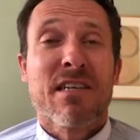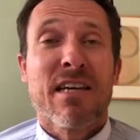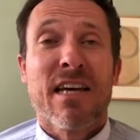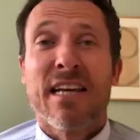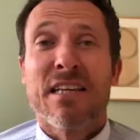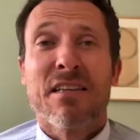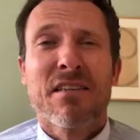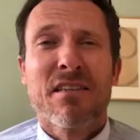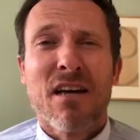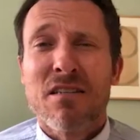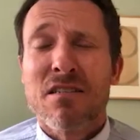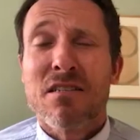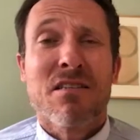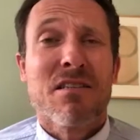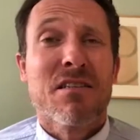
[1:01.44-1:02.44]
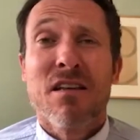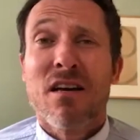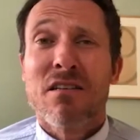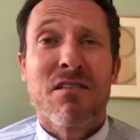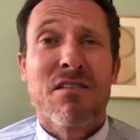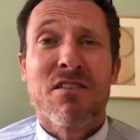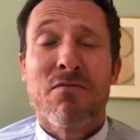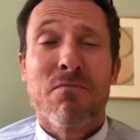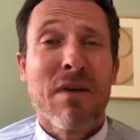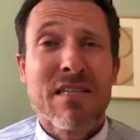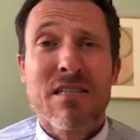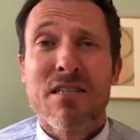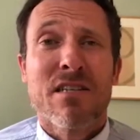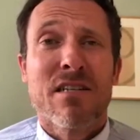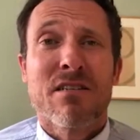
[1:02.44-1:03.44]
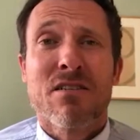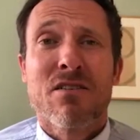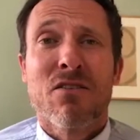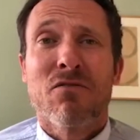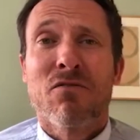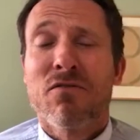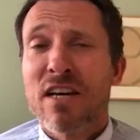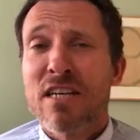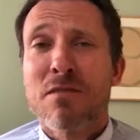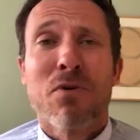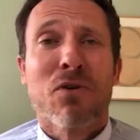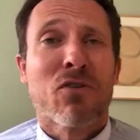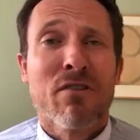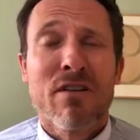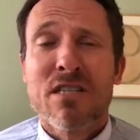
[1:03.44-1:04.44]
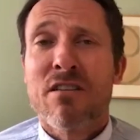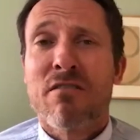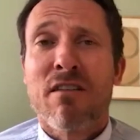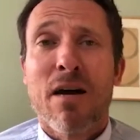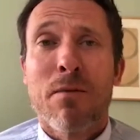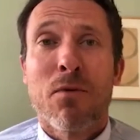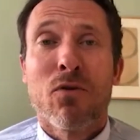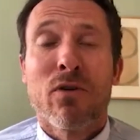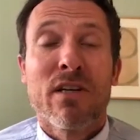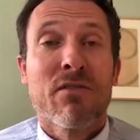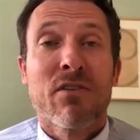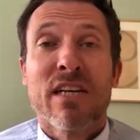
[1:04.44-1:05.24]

getting dozens and dozens of messages on Facebook or Instagram or even